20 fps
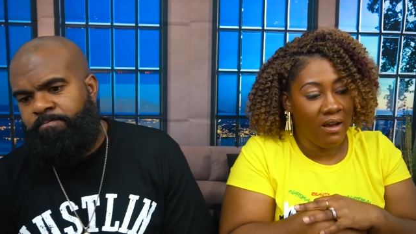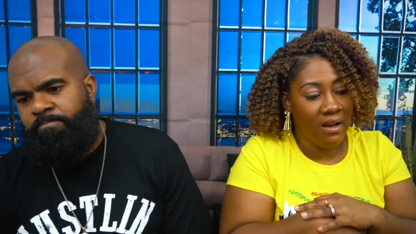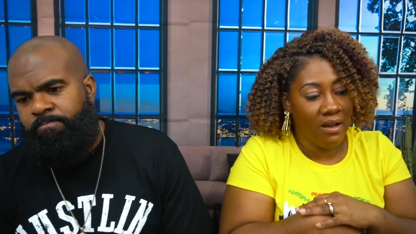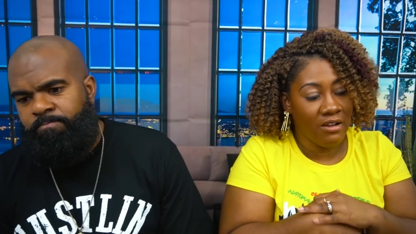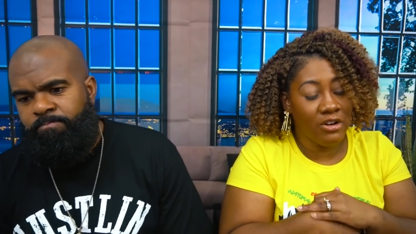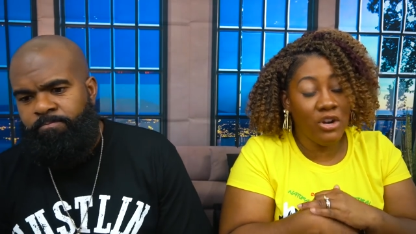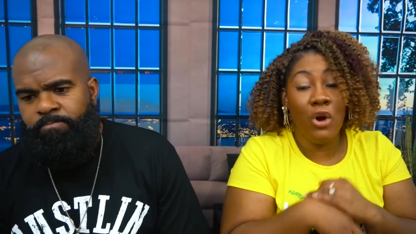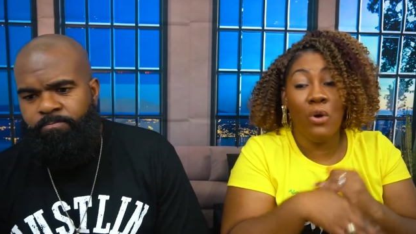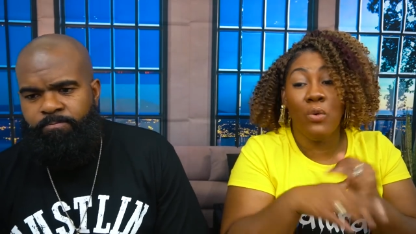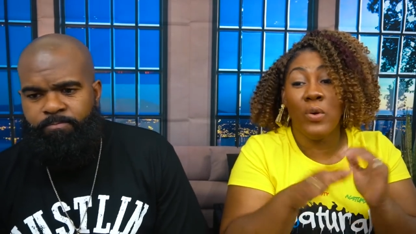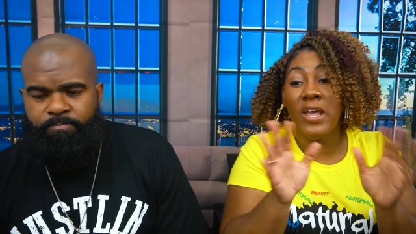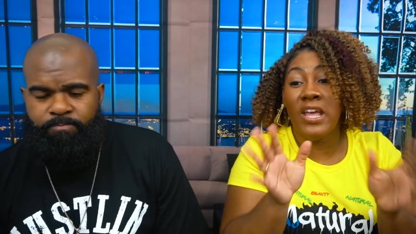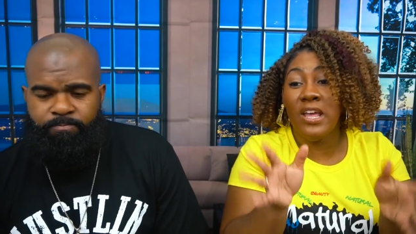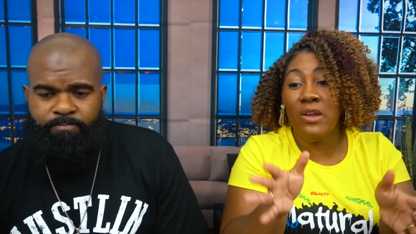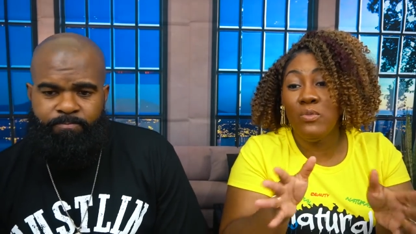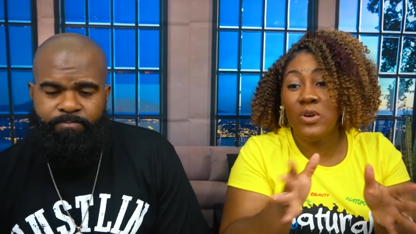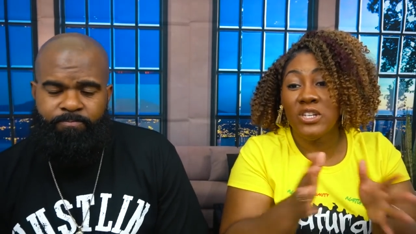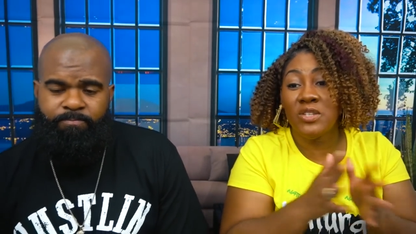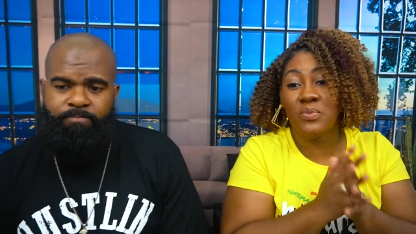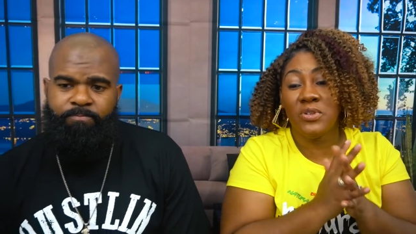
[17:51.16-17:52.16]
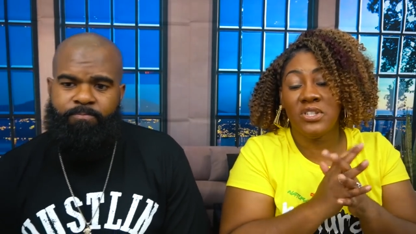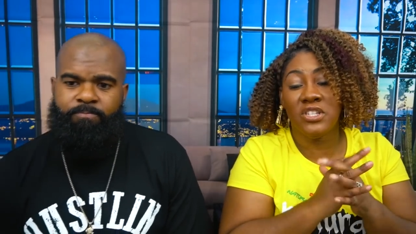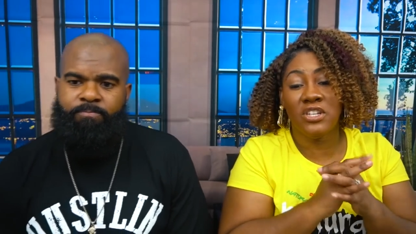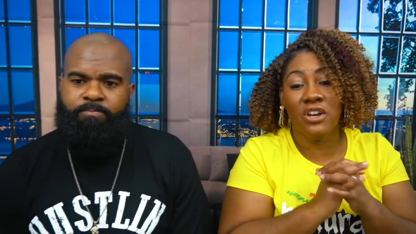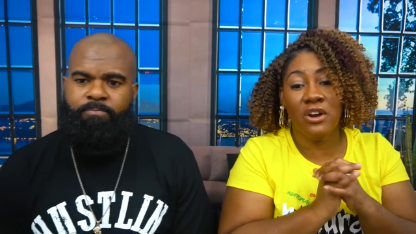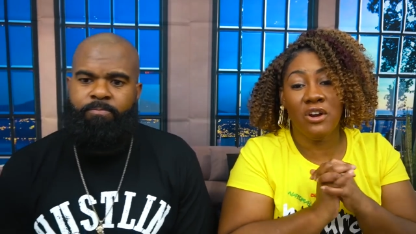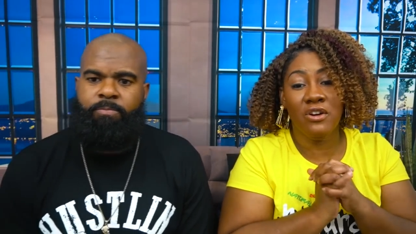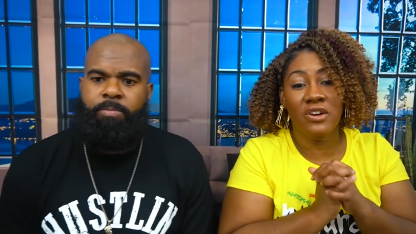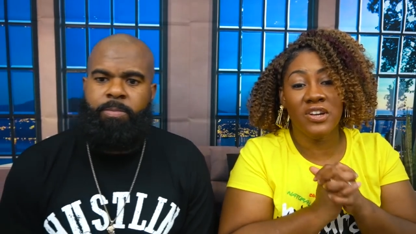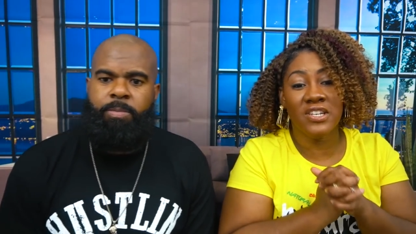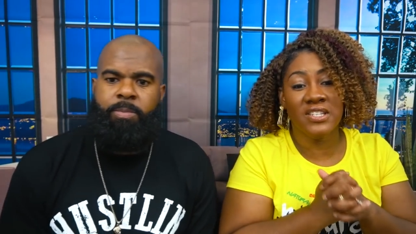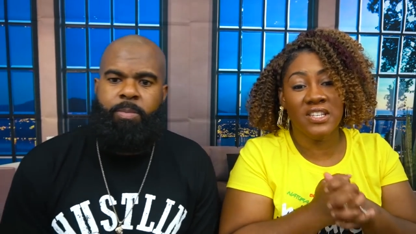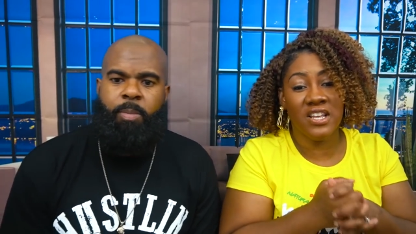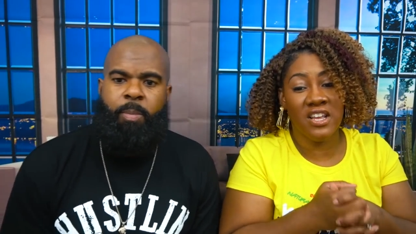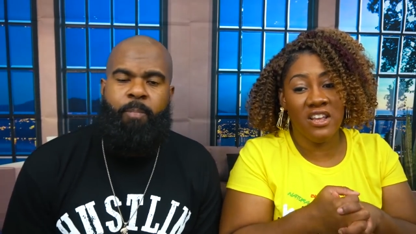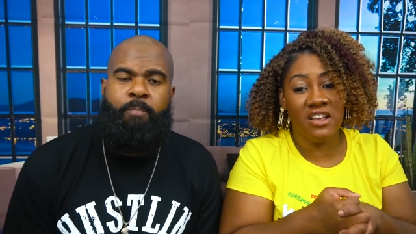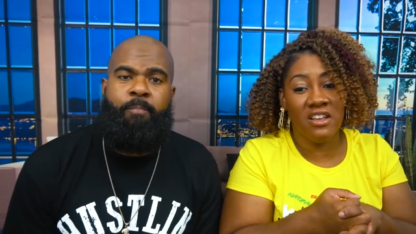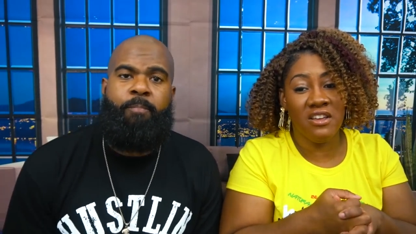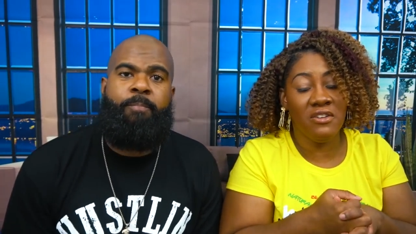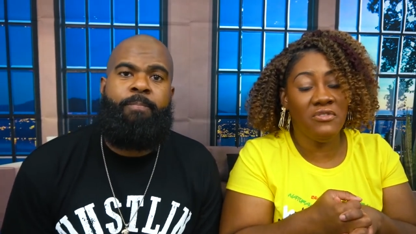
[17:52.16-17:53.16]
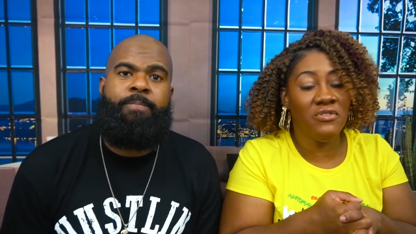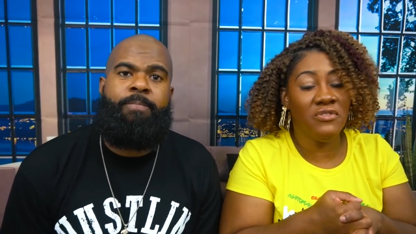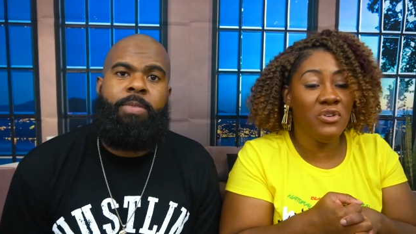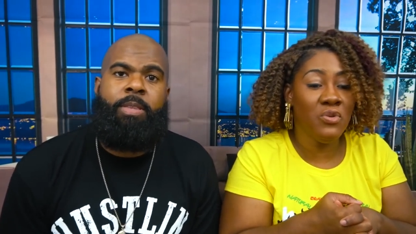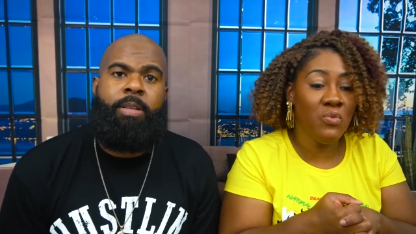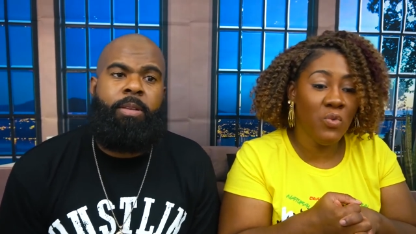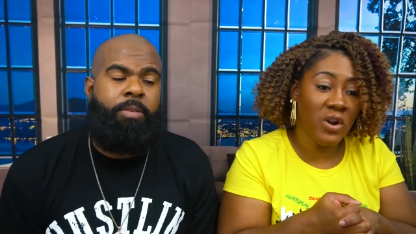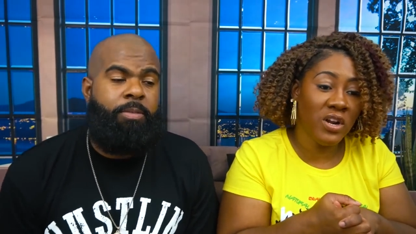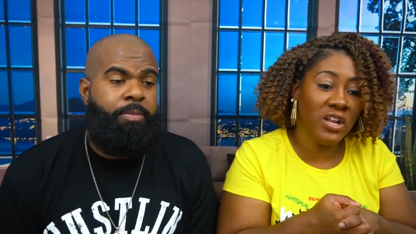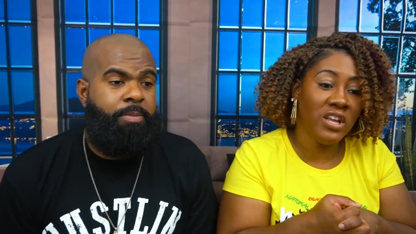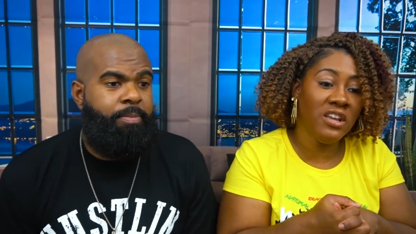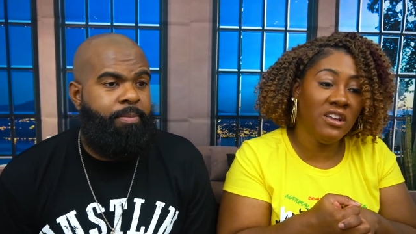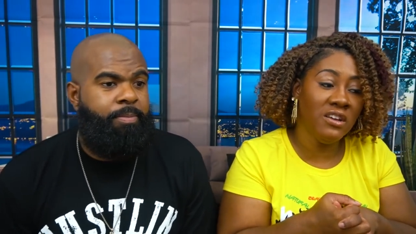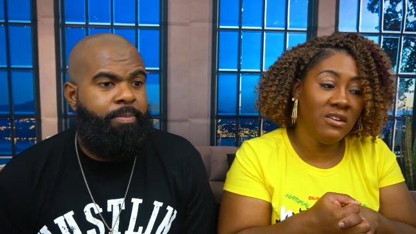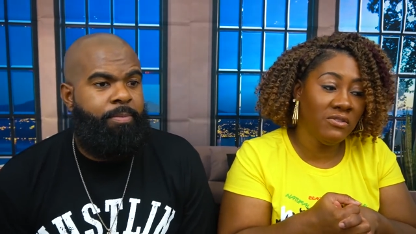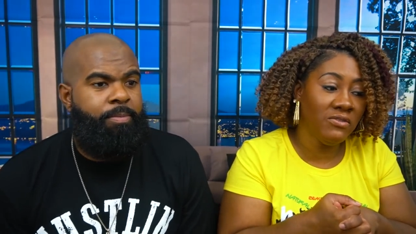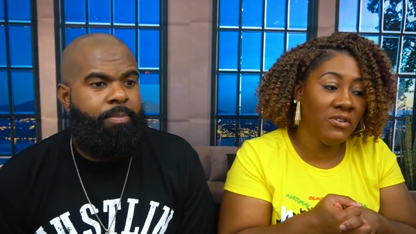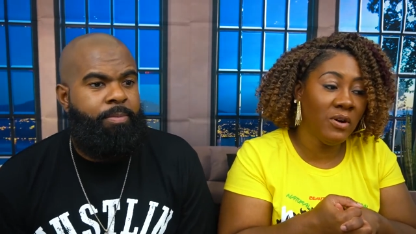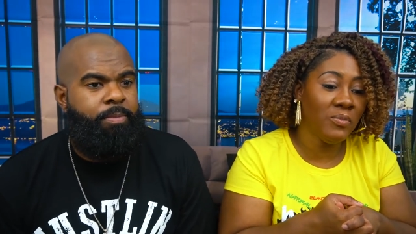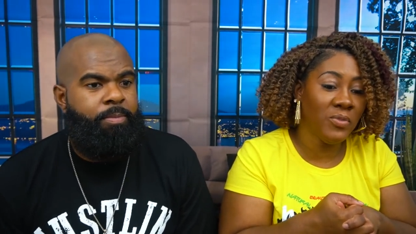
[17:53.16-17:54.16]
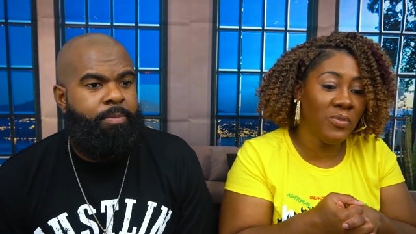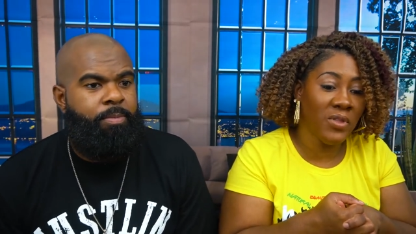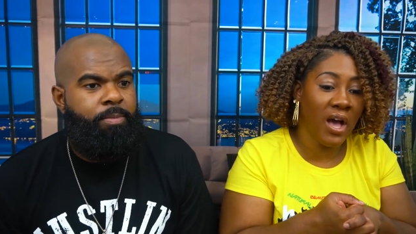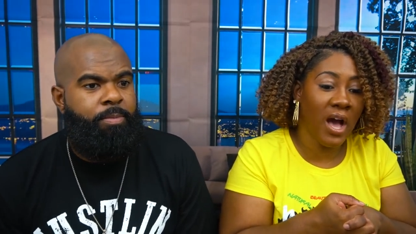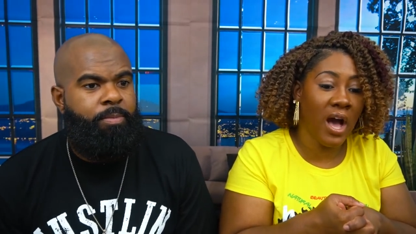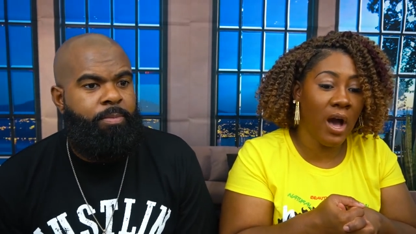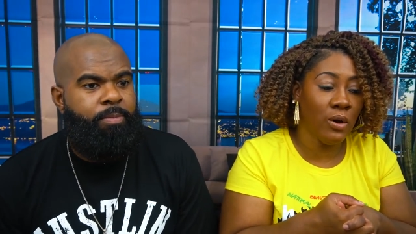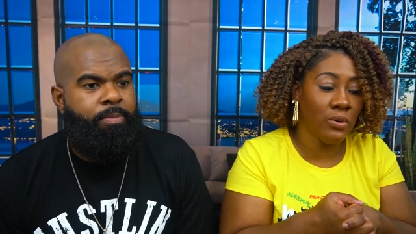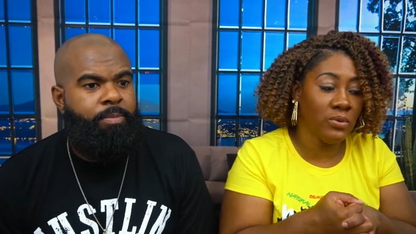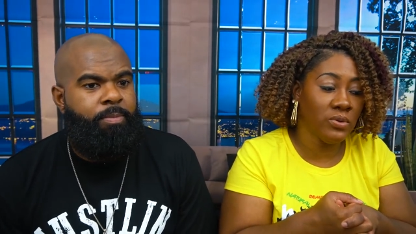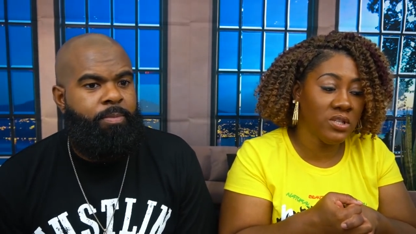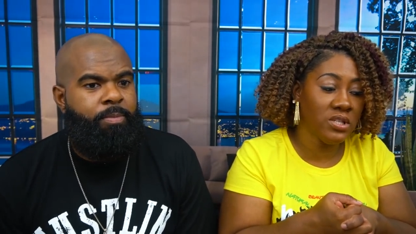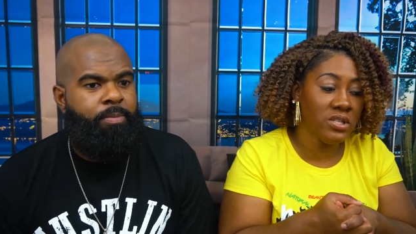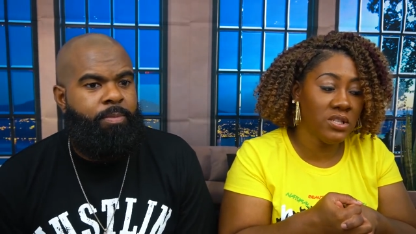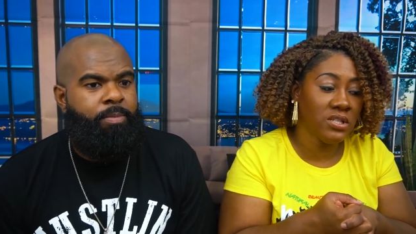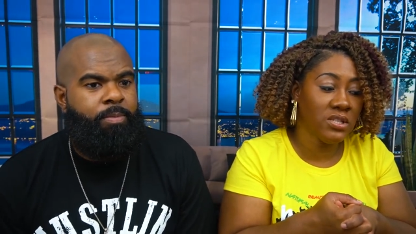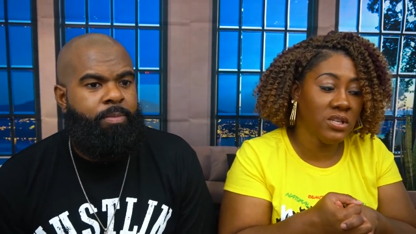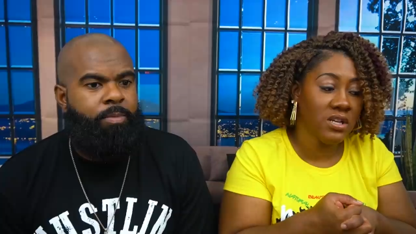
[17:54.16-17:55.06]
Speaker 1: No, he whispered to her and said, If you wanna give up the house,